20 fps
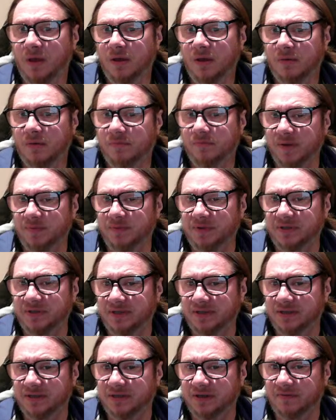Maybe
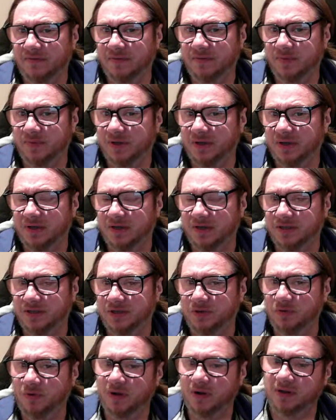c7 because you
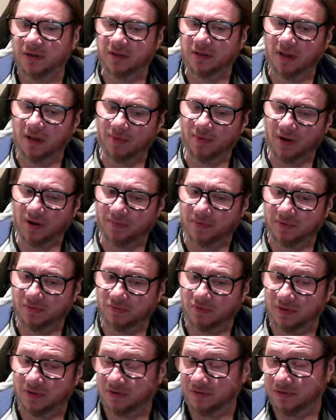want to double up the
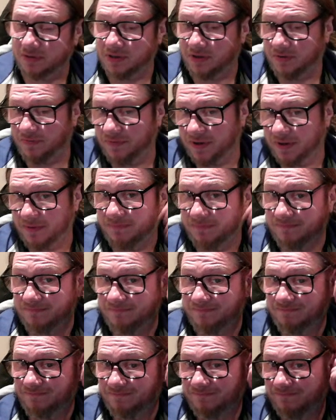rooks or something?
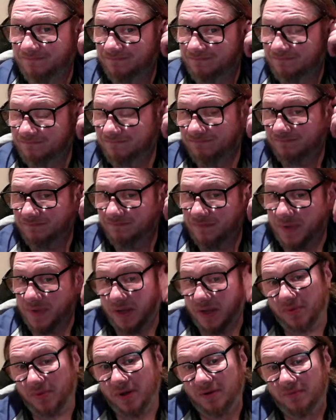
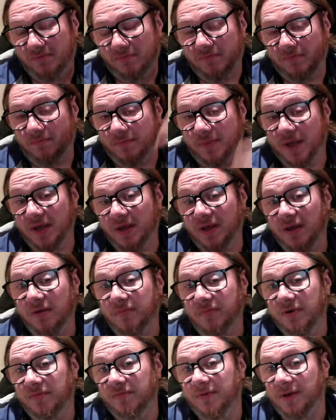Maybe.
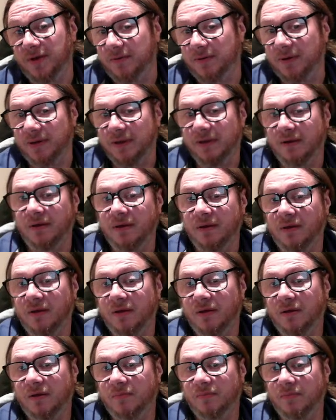Maybe, maybe.
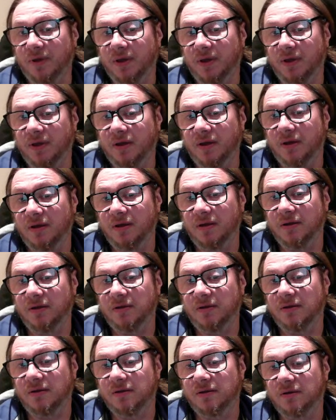
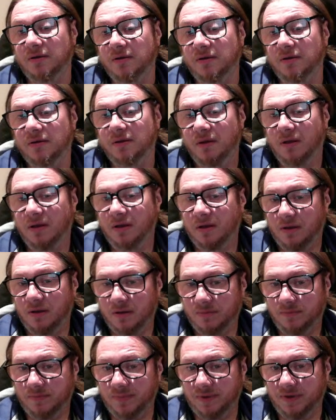Bang.
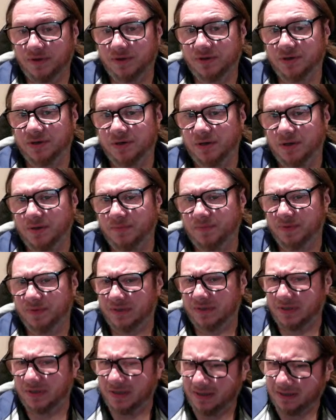Bishop
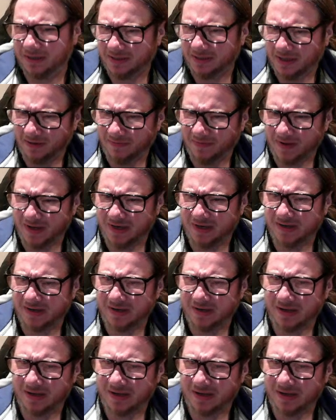c7.